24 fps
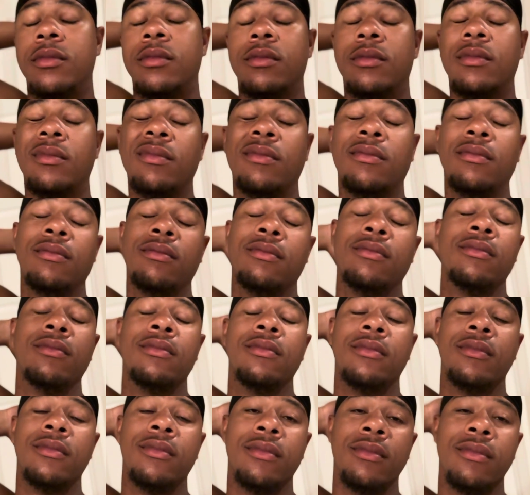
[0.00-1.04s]

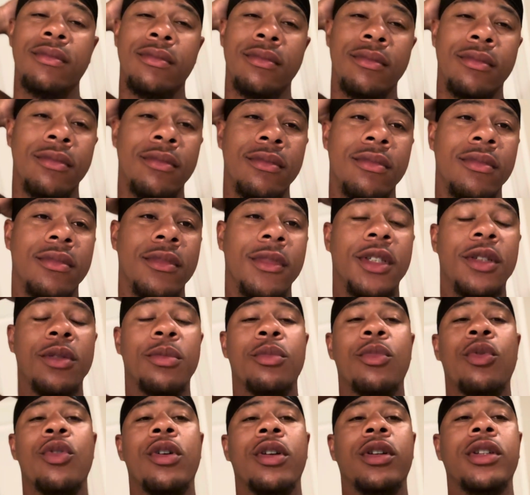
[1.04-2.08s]
Good
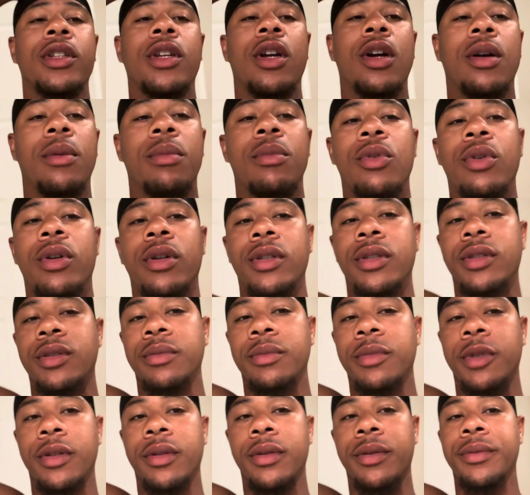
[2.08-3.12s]
morning, y'all boys,
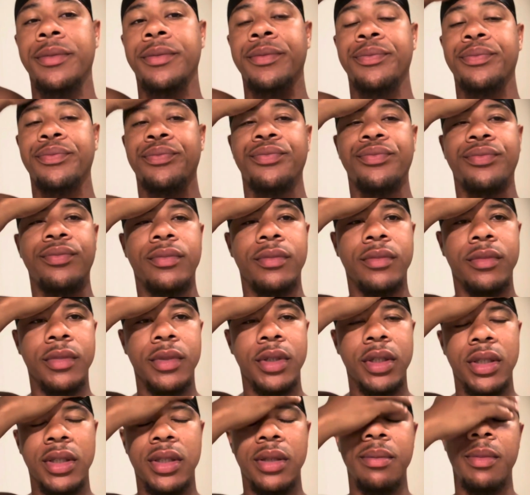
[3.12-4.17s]
man.
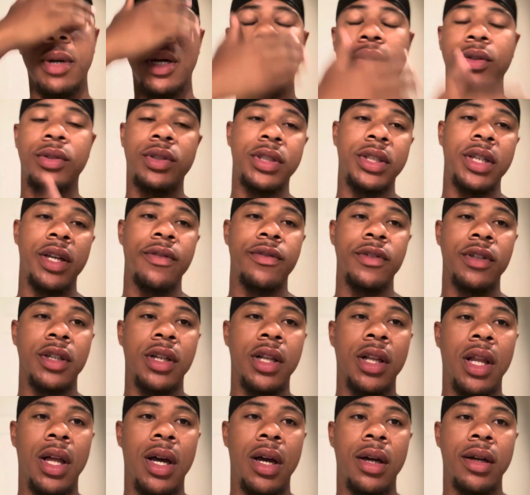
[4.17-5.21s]
It's about 7
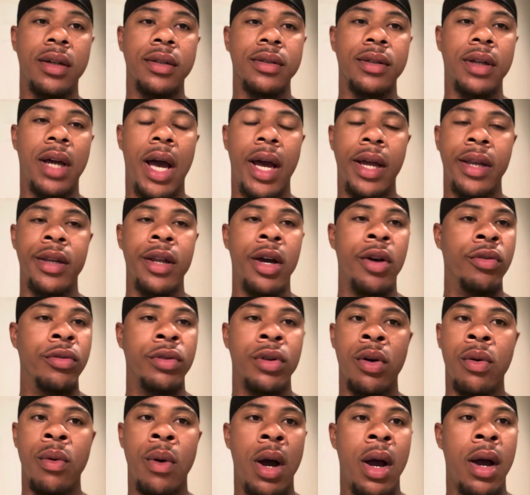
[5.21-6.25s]
o'clock. I don't know
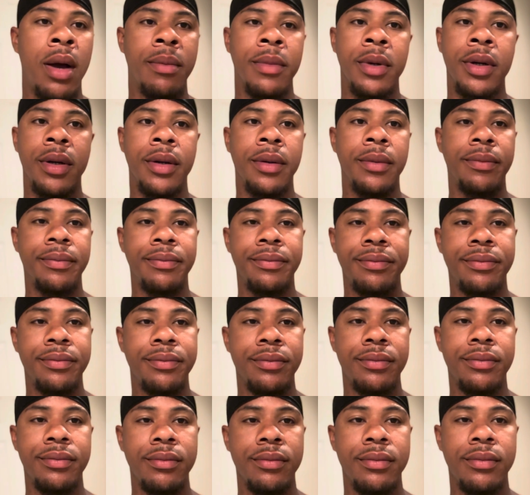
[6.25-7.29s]
why I'm up.
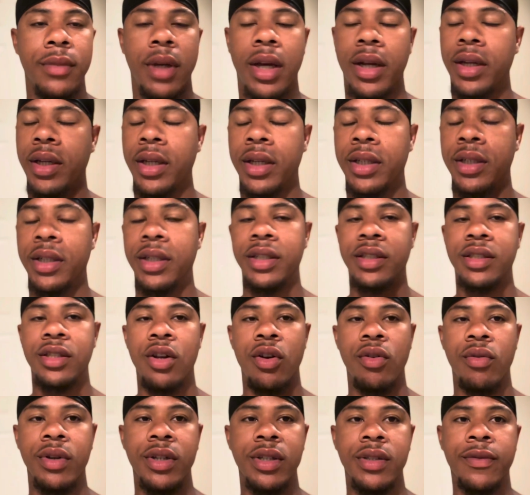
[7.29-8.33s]
Like, it is no
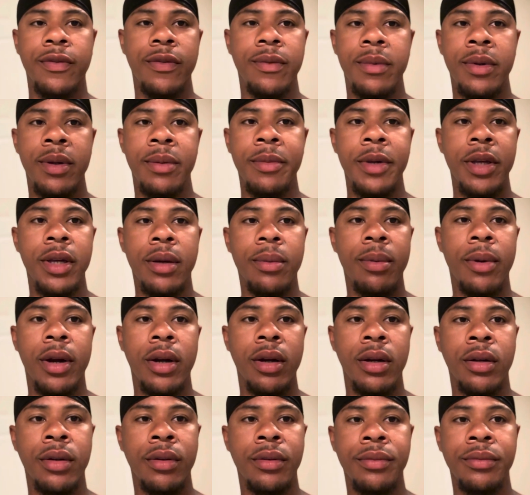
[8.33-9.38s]
reason for me to be up right now.